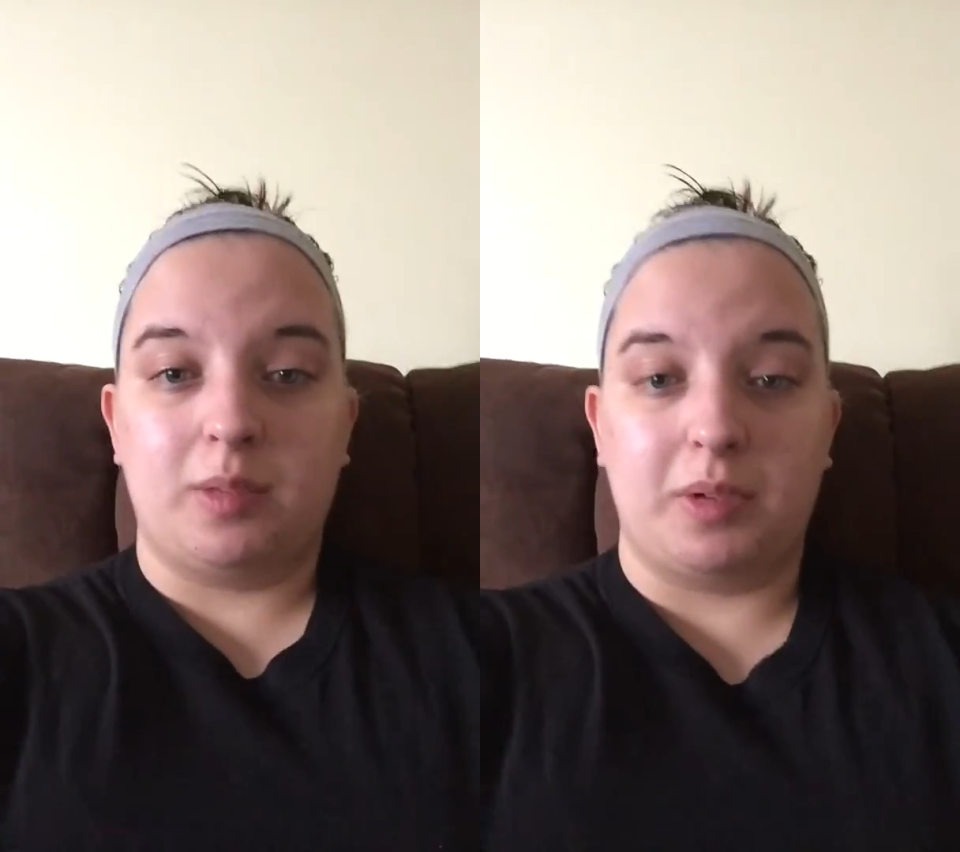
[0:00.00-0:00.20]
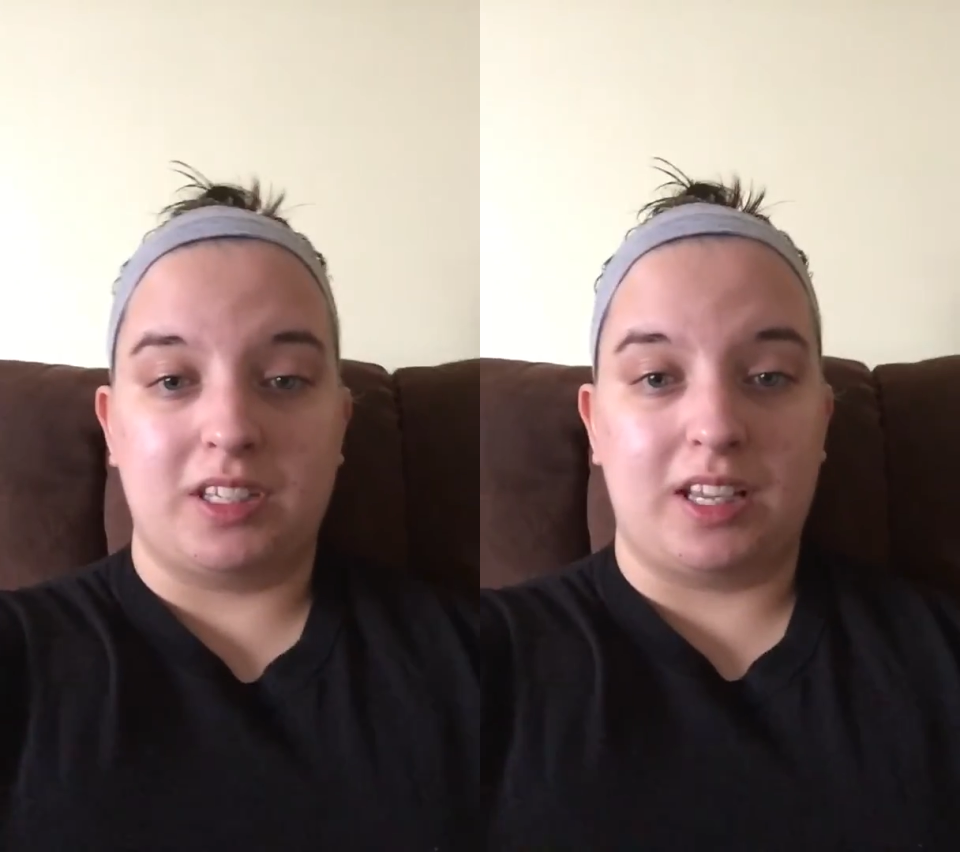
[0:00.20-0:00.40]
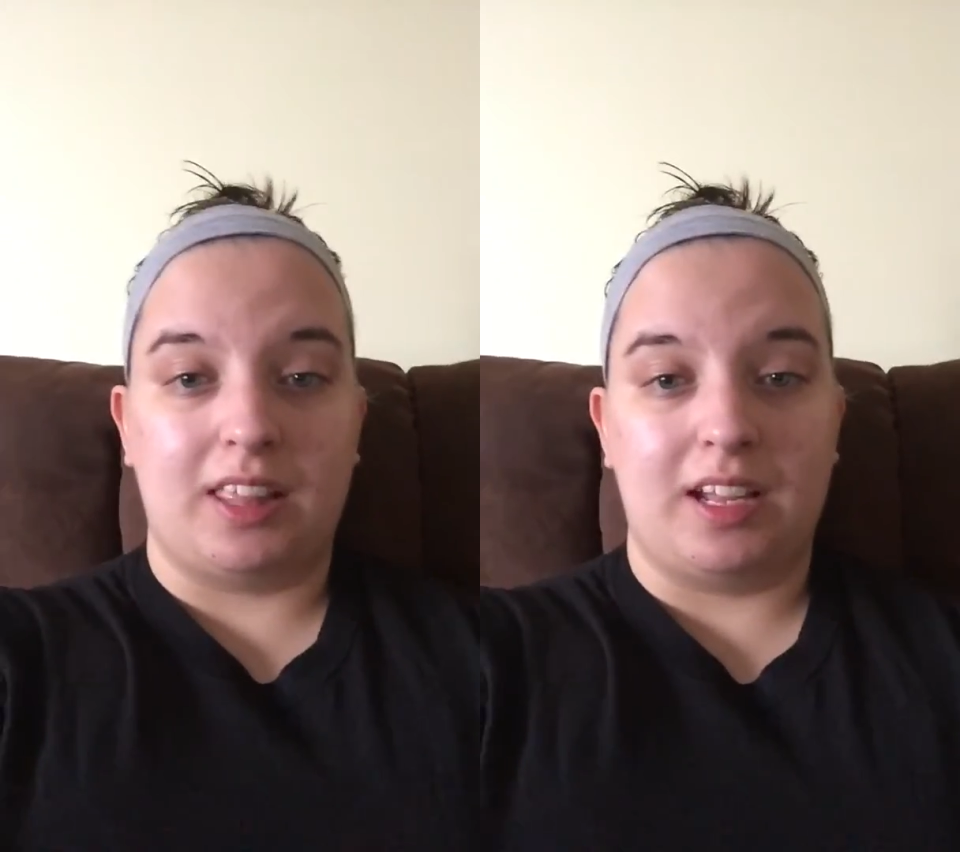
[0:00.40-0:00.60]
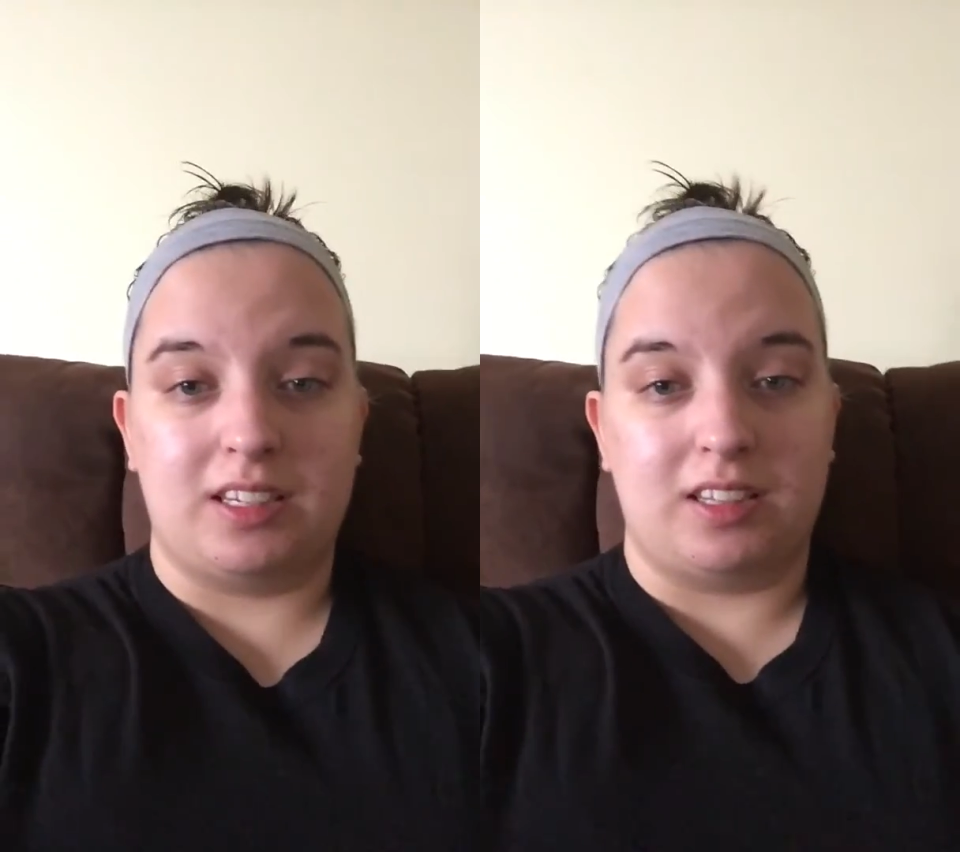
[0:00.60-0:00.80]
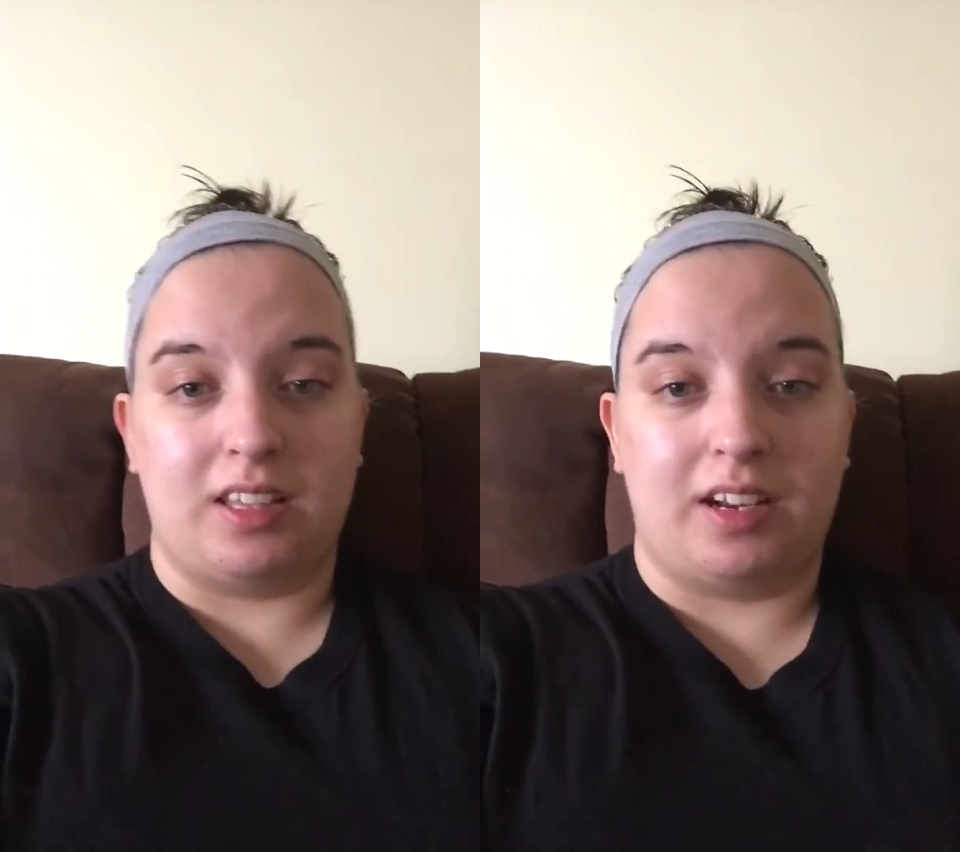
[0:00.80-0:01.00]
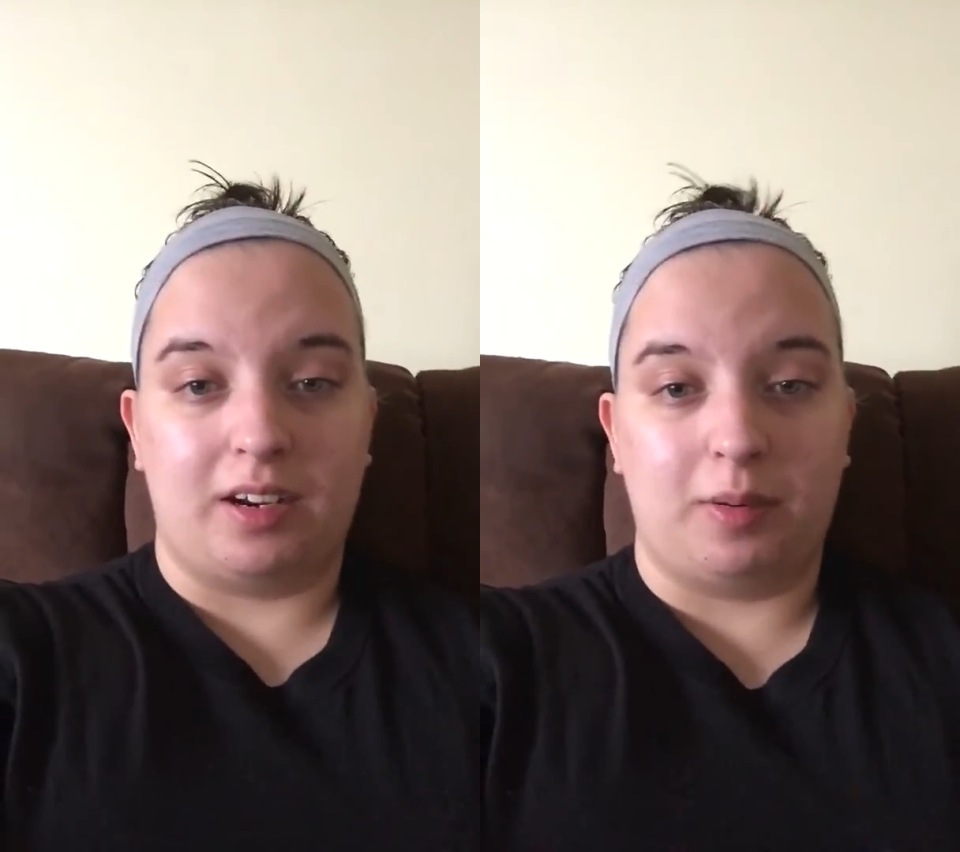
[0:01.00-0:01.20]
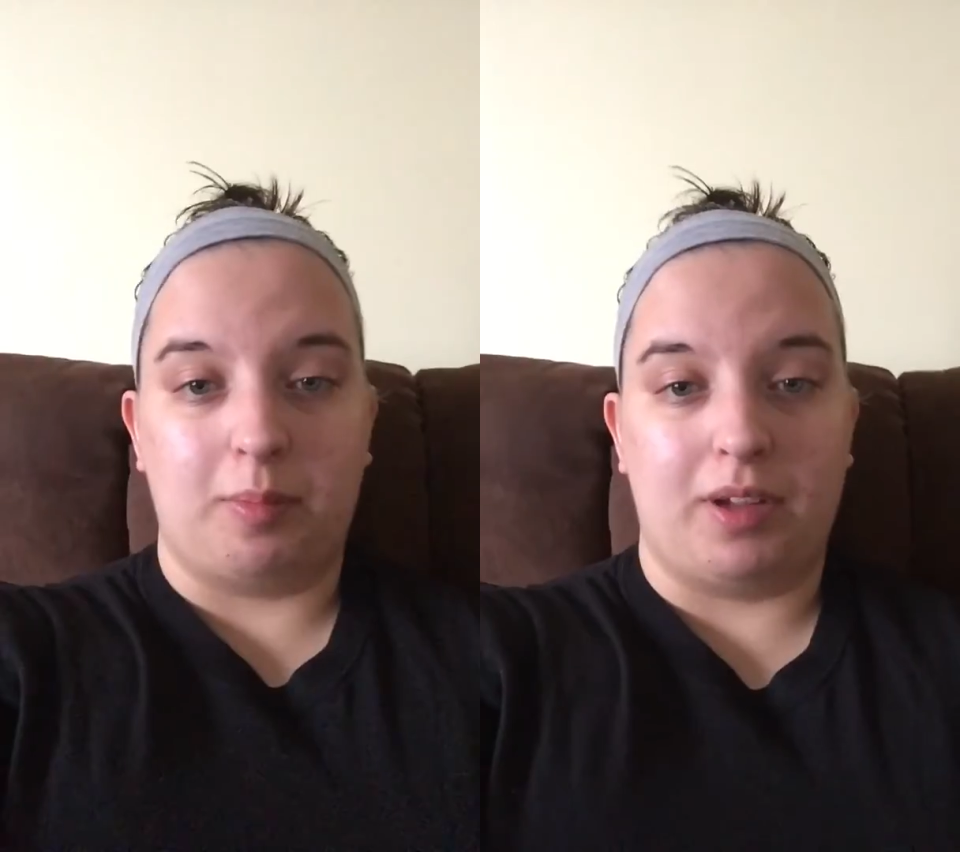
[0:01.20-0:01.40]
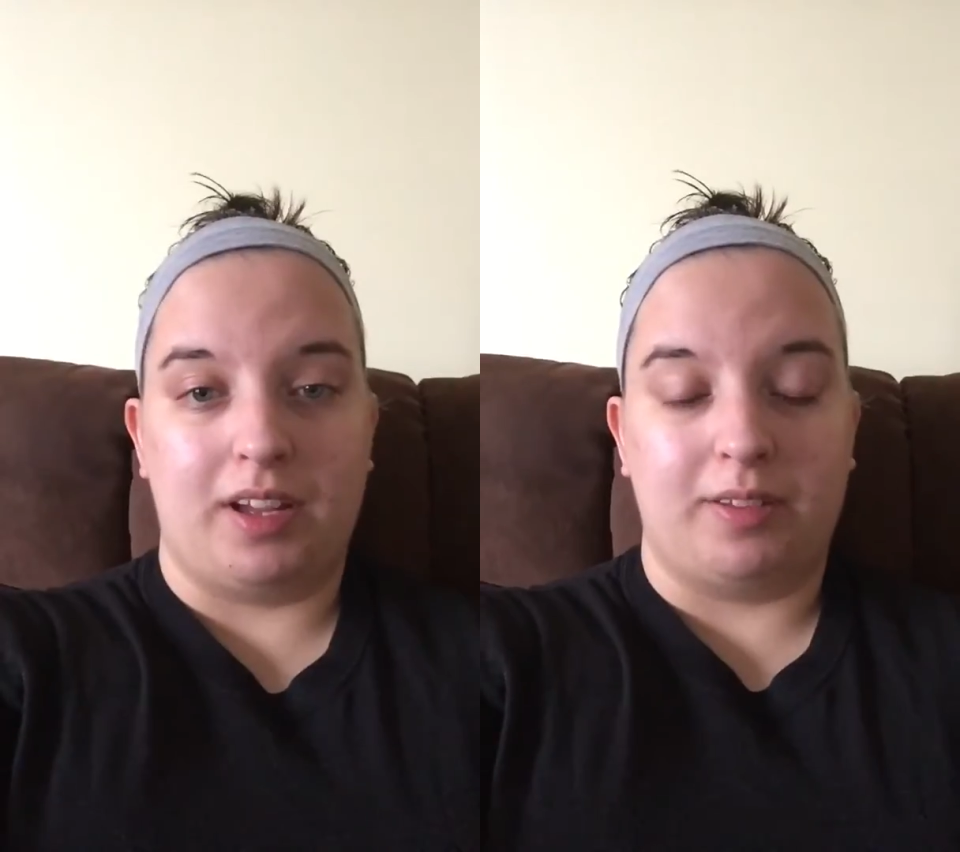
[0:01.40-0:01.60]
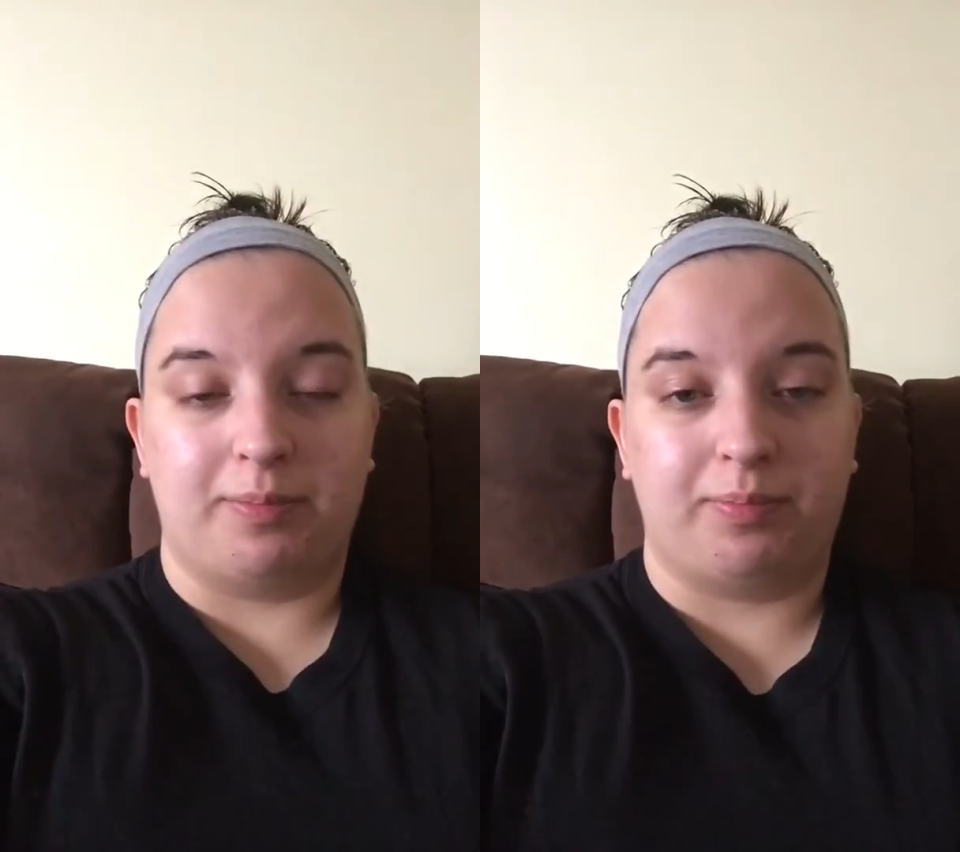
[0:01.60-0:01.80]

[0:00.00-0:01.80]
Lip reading: because I liked it there, but